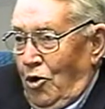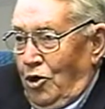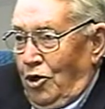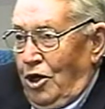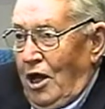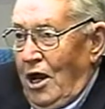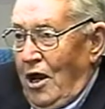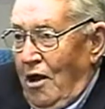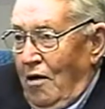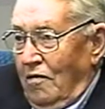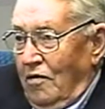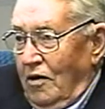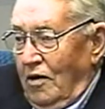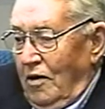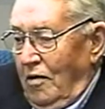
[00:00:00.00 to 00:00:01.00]
good care
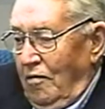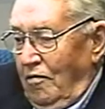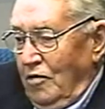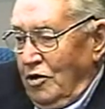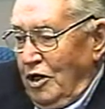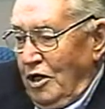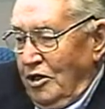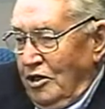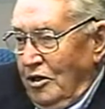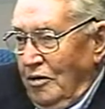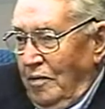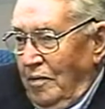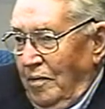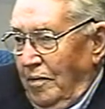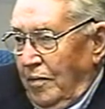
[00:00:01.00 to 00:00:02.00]
of the
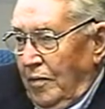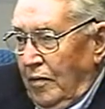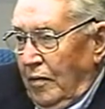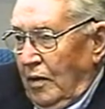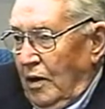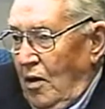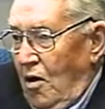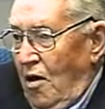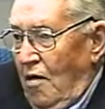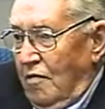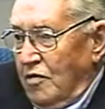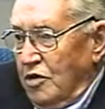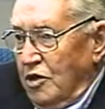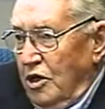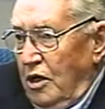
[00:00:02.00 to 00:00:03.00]
physician
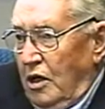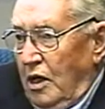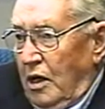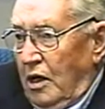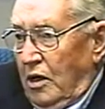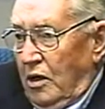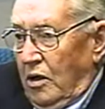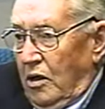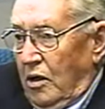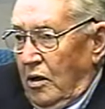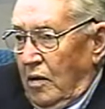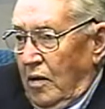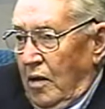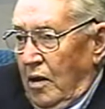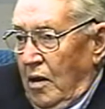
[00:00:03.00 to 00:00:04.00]
officer and
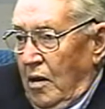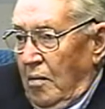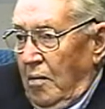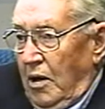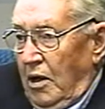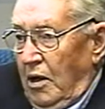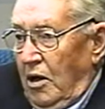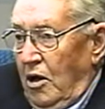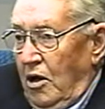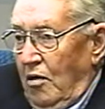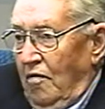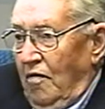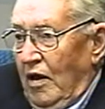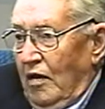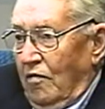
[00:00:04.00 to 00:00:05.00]
made an
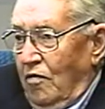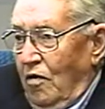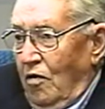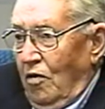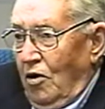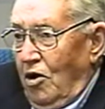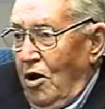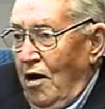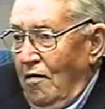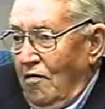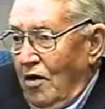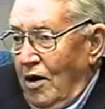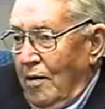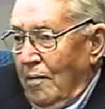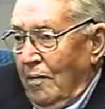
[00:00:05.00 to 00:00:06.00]
uneventful
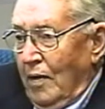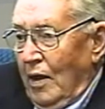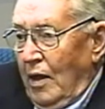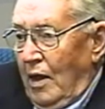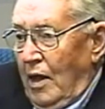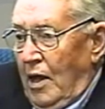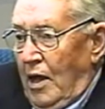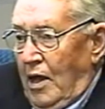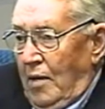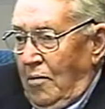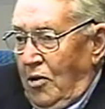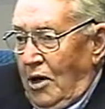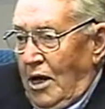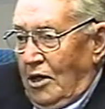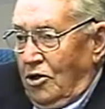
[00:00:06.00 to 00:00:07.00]
recovery.
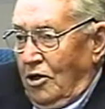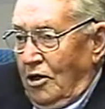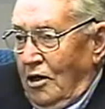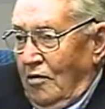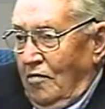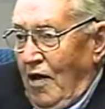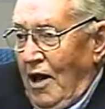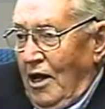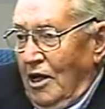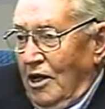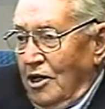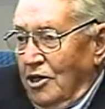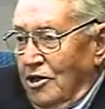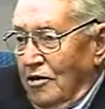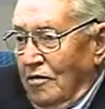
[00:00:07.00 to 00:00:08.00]
But I took
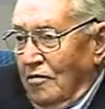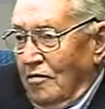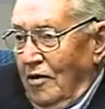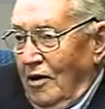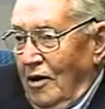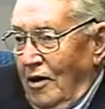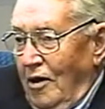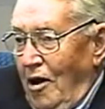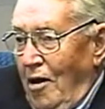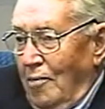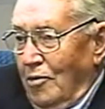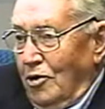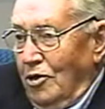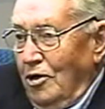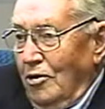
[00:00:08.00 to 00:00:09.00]
advantage of the
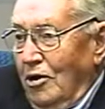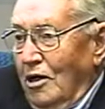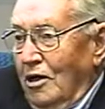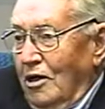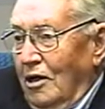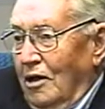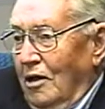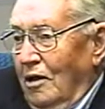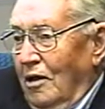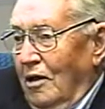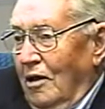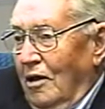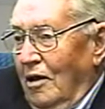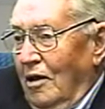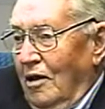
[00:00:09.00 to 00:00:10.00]
opportunity
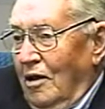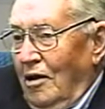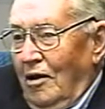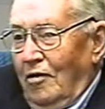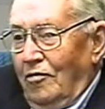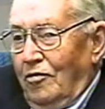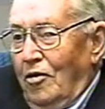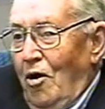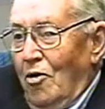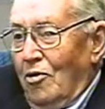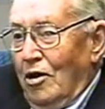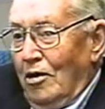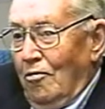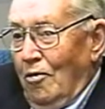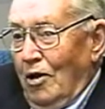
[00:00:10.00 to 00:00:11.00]
of
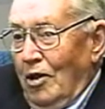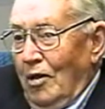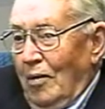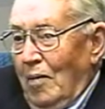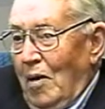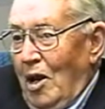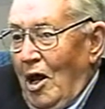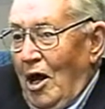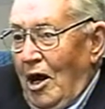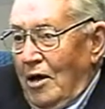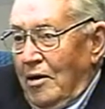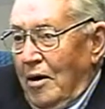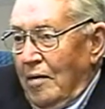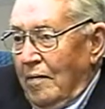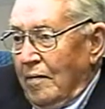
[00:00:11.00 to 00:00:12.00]
talking with him a lot.